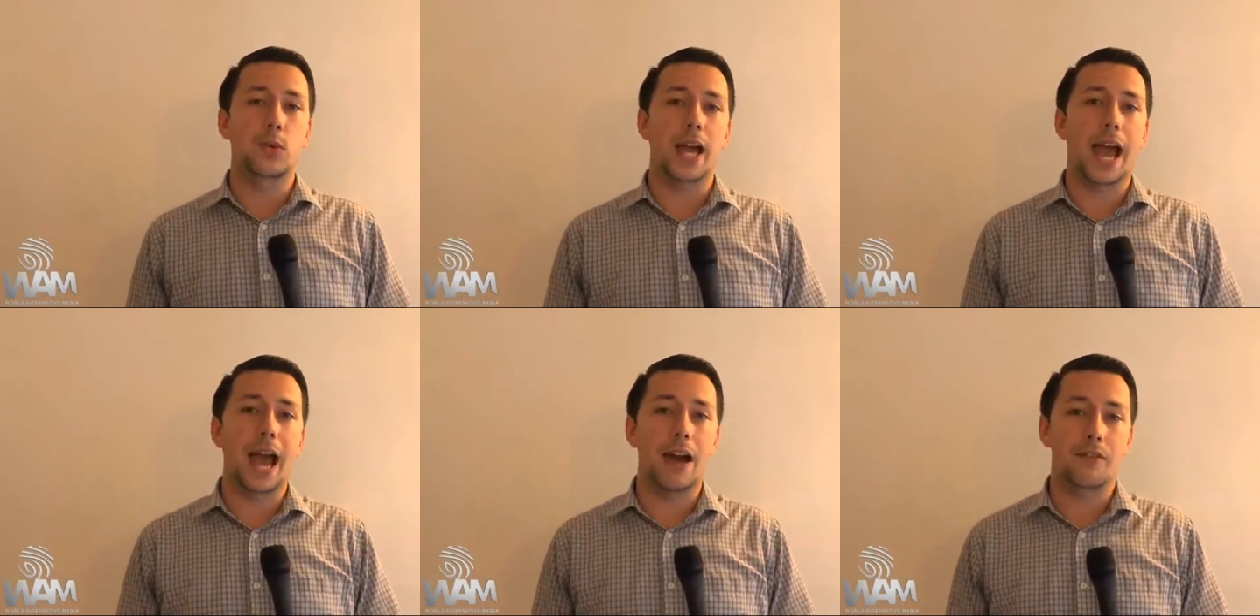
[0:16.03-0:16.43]

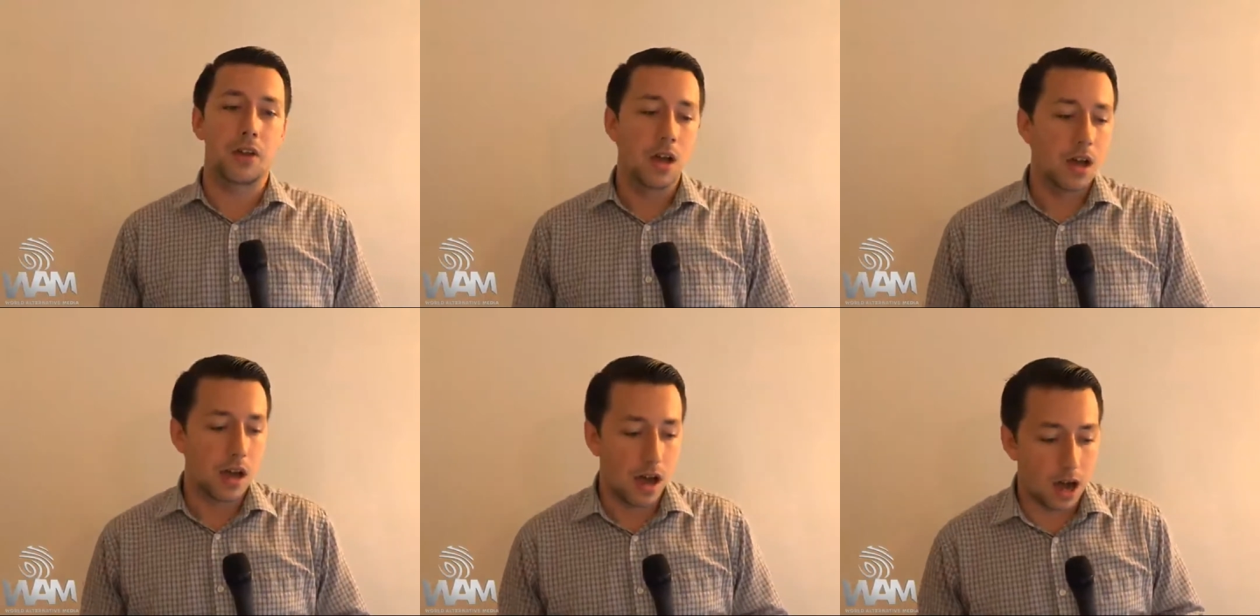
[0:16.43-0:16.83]
we have
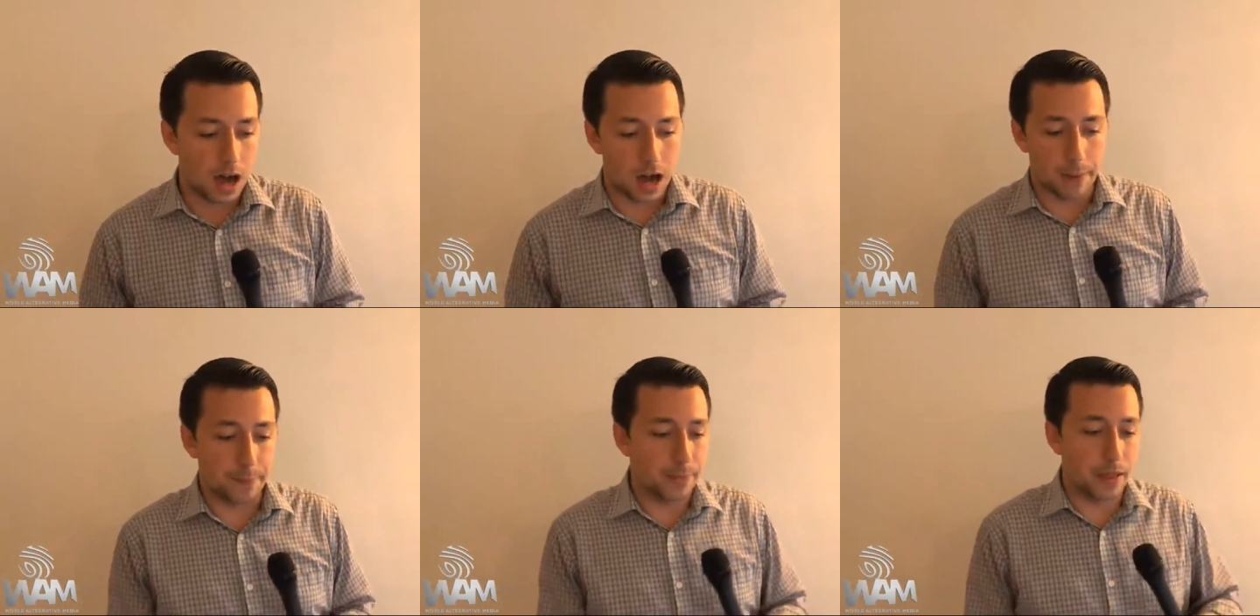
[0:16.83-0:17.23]

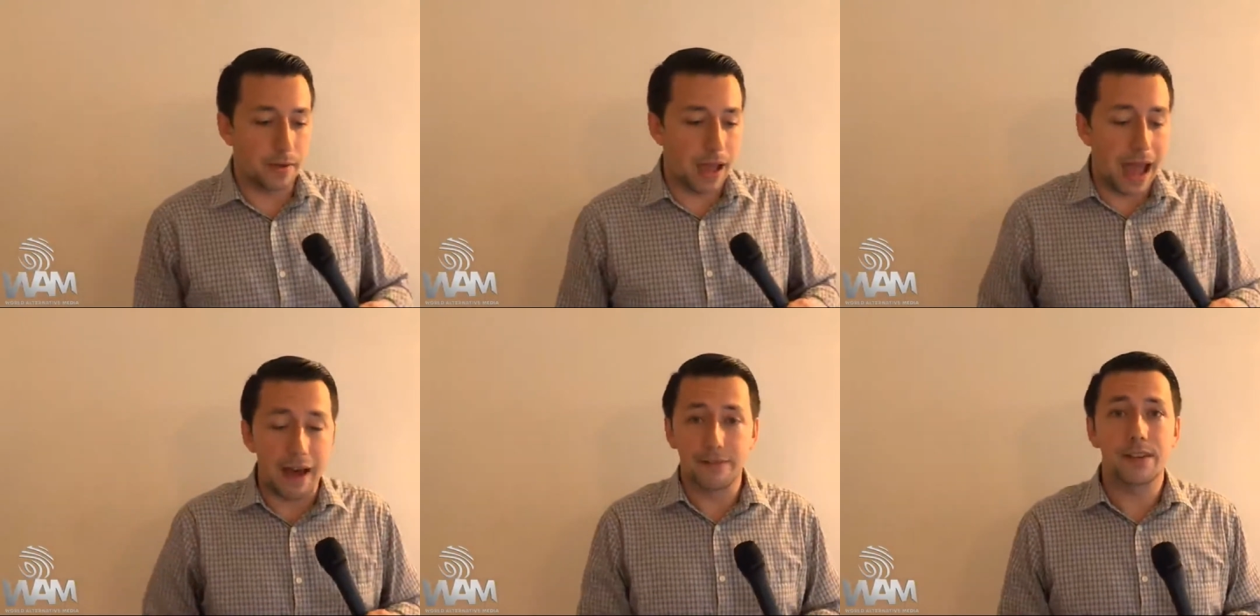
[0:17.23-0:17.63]

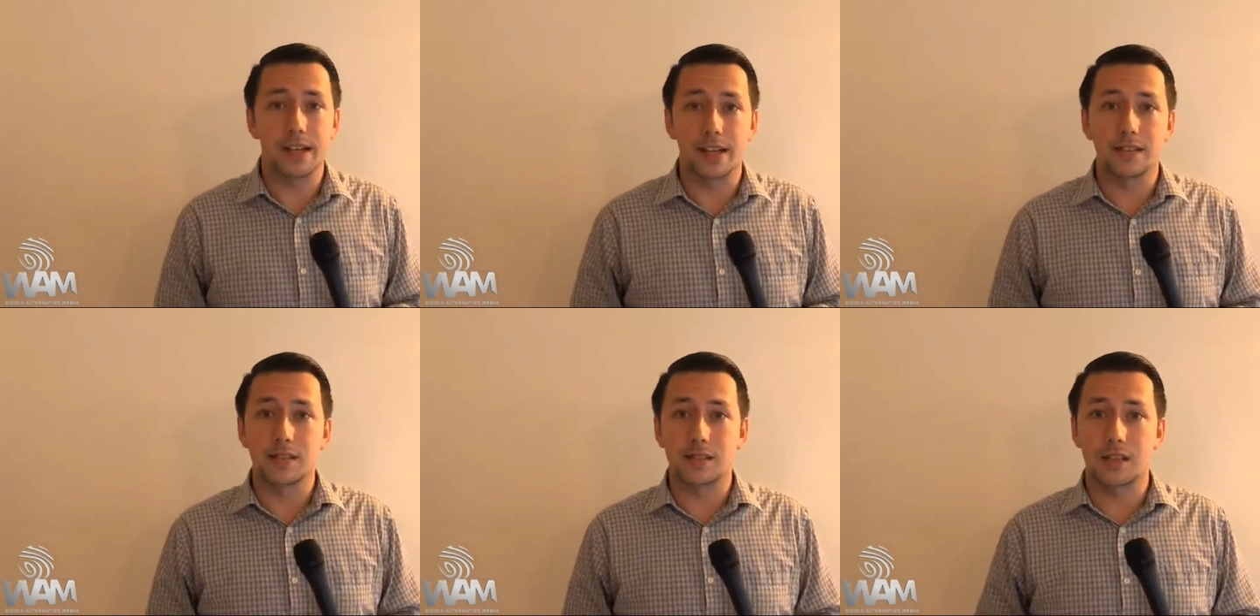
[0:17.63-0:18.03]

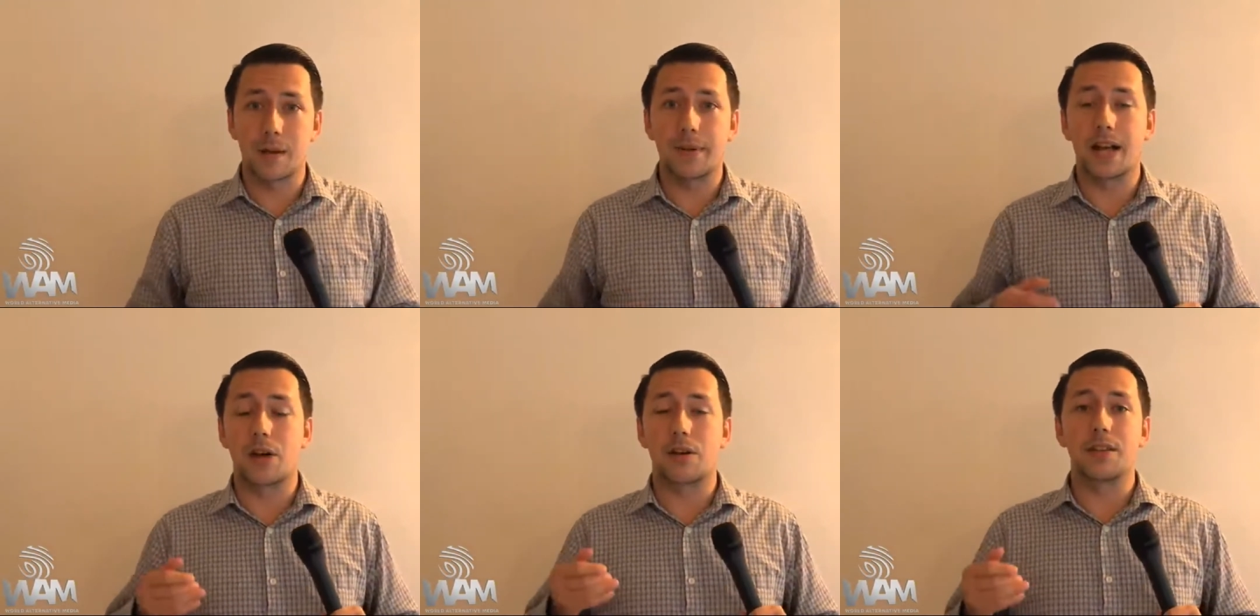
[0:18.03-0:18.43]
evidence
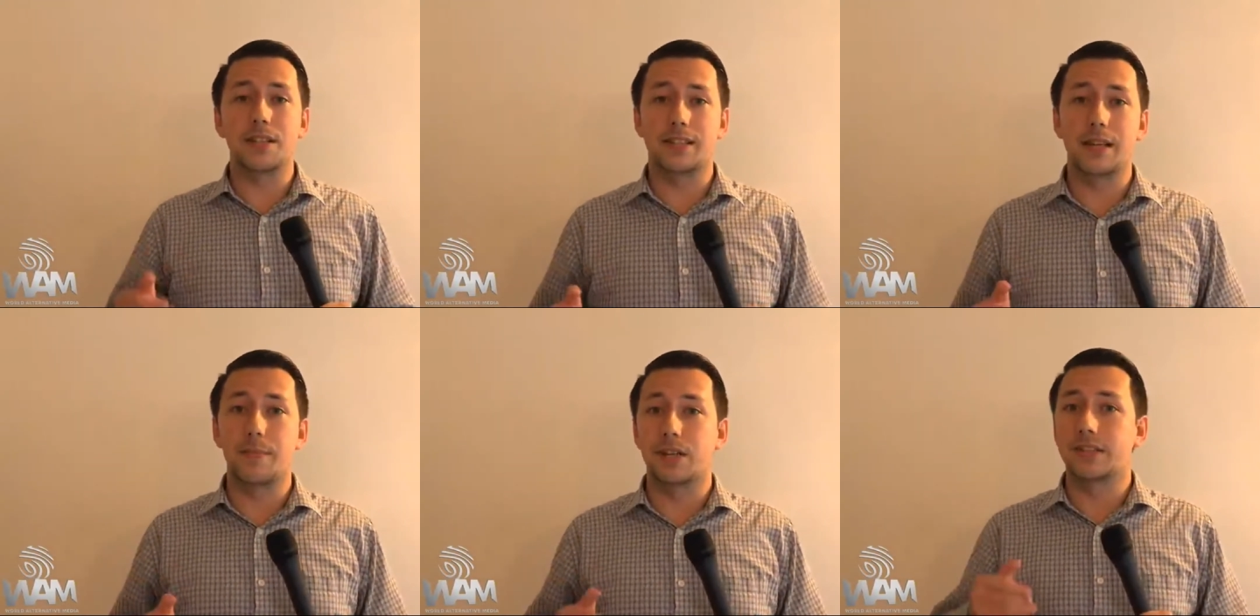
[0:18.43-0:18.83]
coming out of these
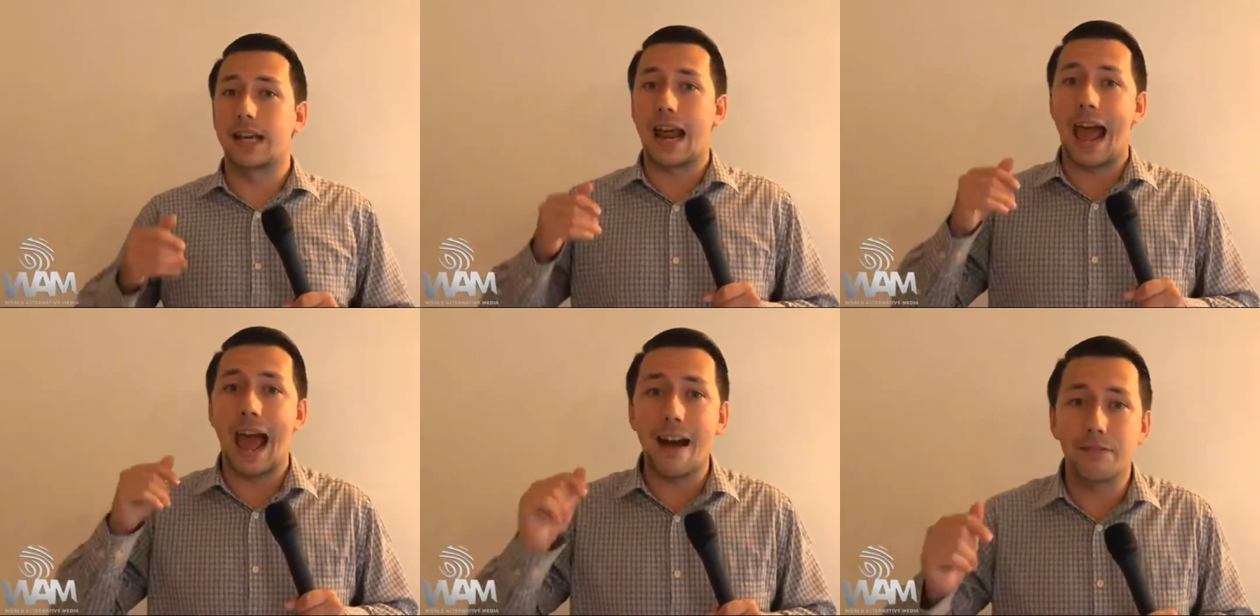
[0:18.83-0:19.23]
emails that
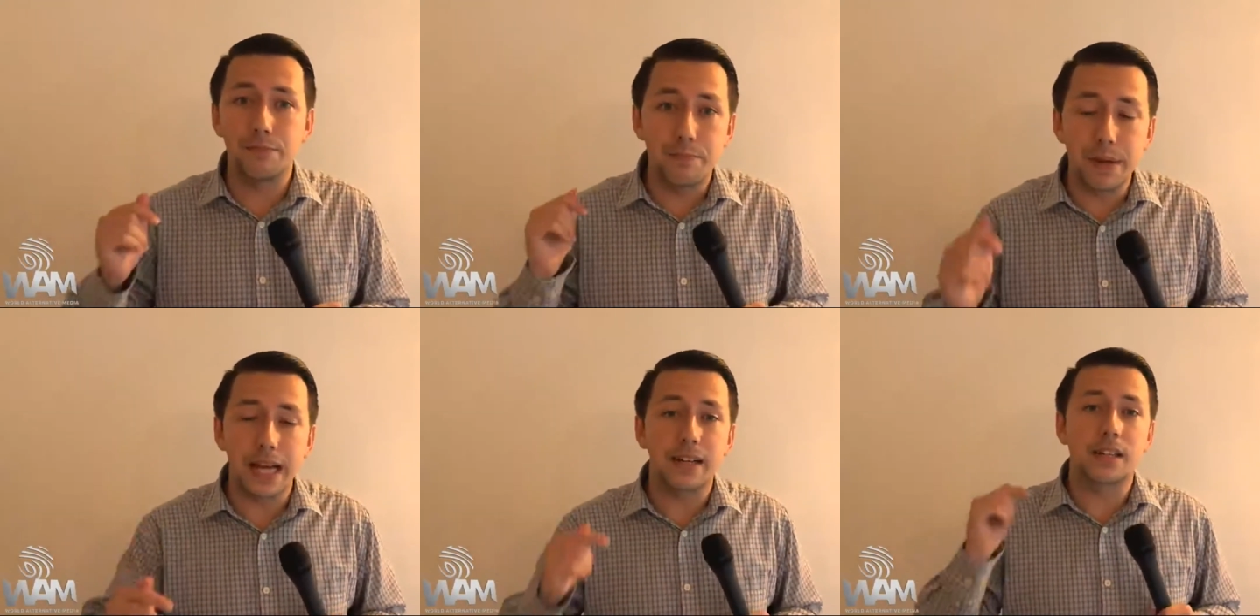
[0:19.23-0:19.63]
have
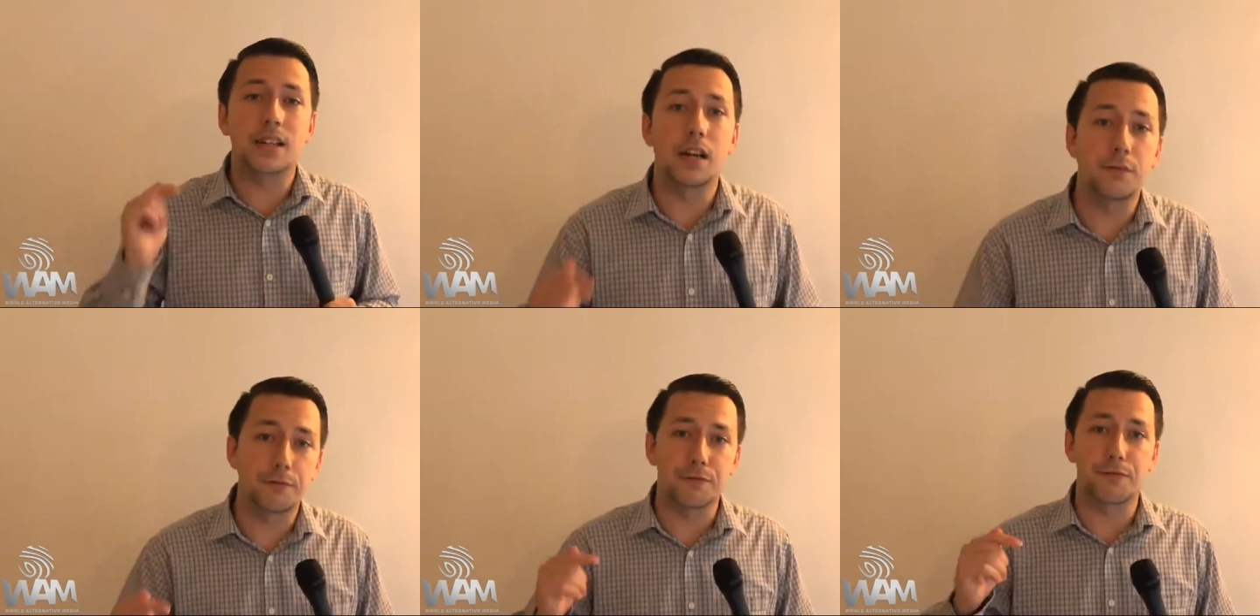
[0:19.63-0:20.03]
been
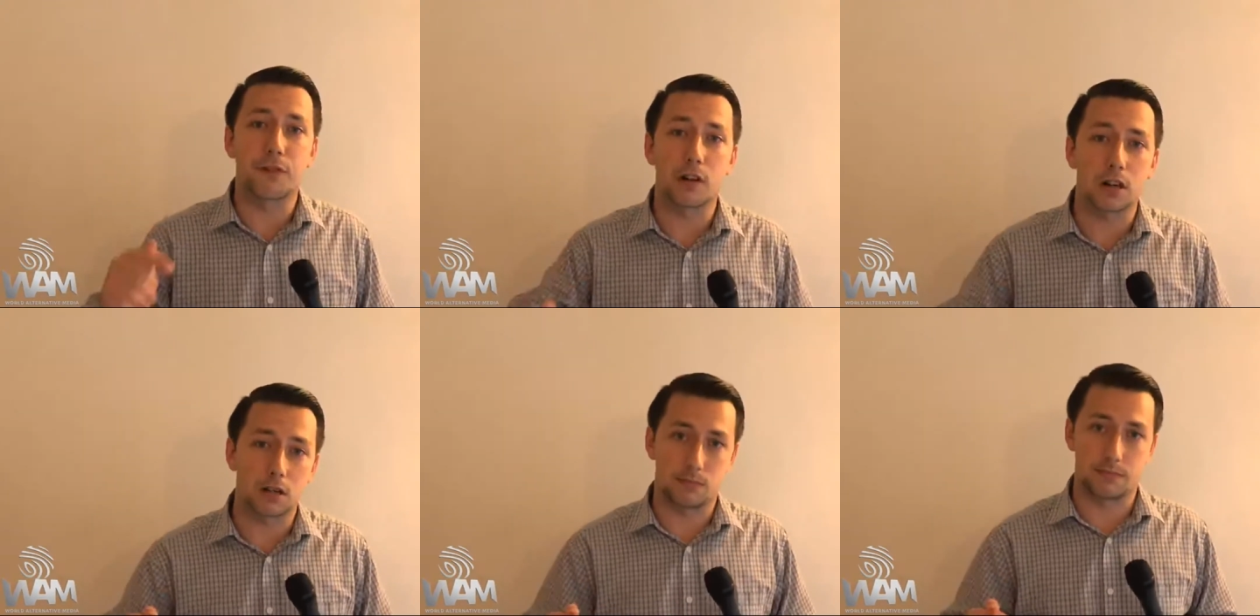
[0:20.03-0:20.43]

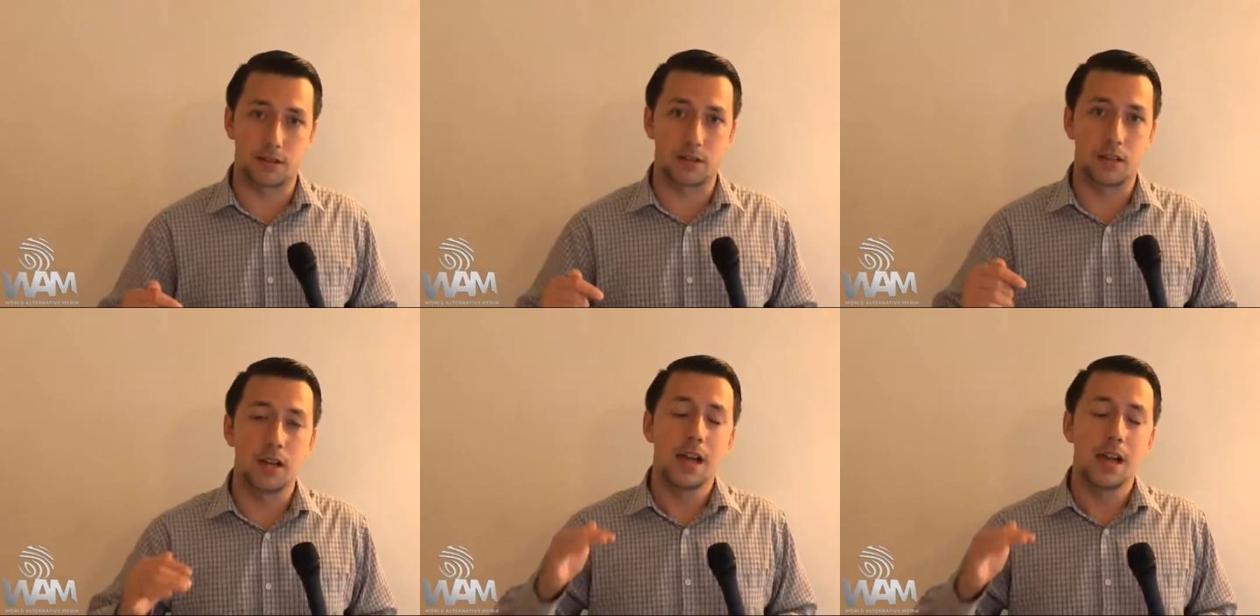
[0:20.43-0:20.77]
confirmed